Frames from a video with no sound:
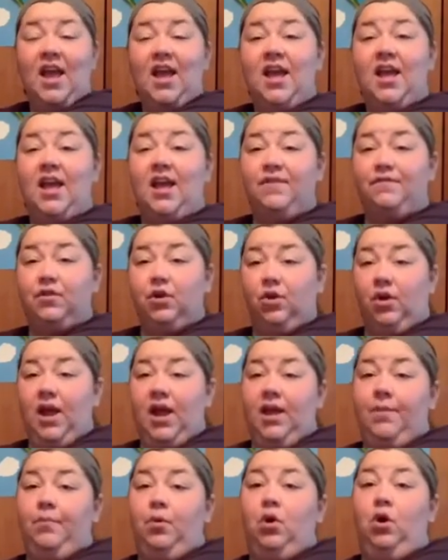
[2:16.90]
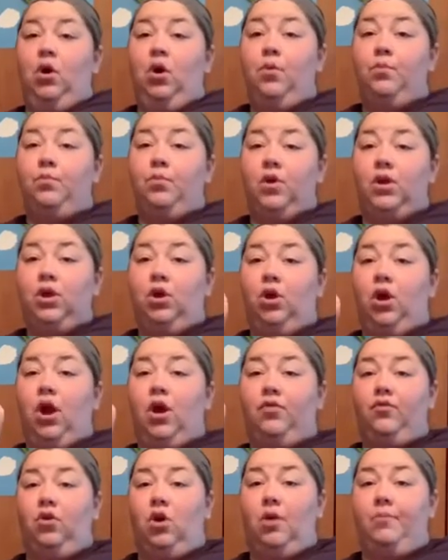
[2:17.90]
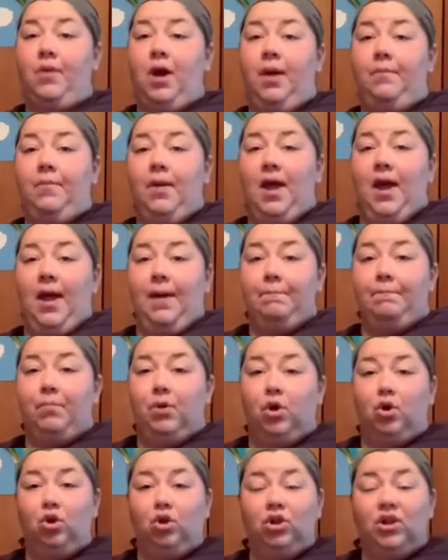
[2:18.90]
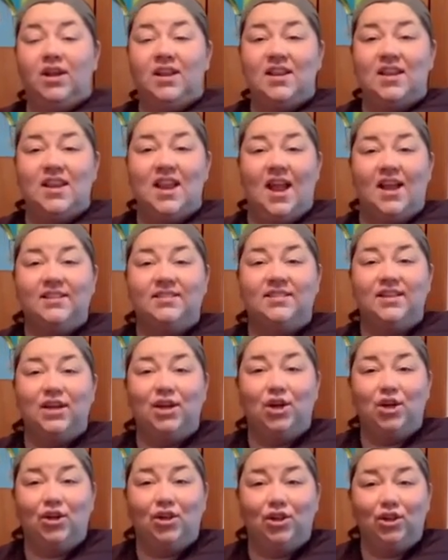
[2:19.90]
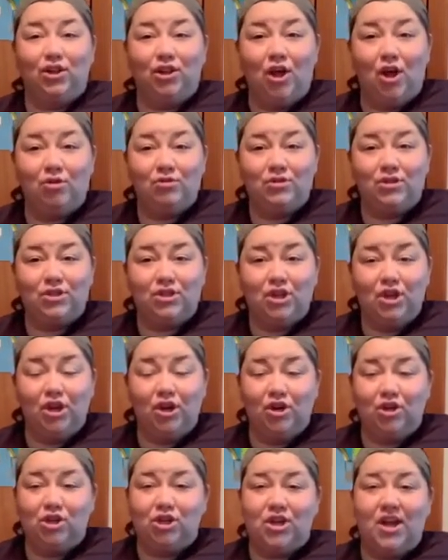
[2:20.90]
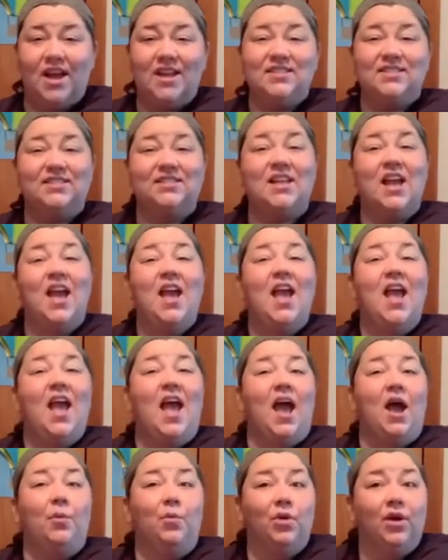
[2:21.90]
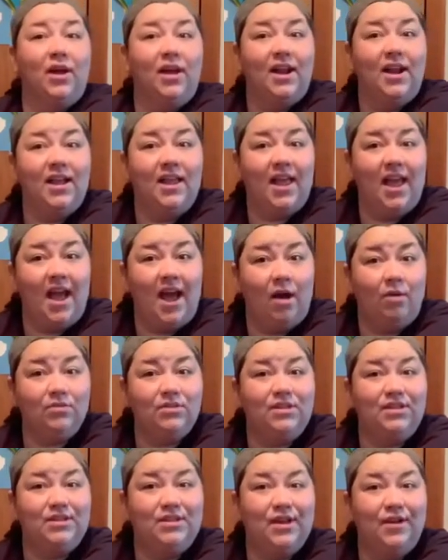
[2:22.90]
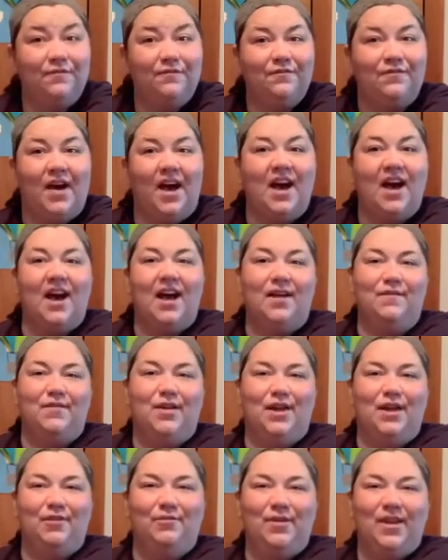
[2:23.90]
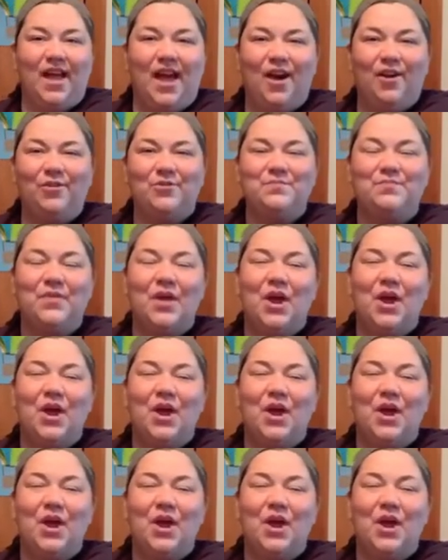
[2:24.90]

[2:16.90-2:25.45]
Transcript: If you're able, bring your other arm up and pull it nice and close to your chest. And we're gonna count to five. Here we go.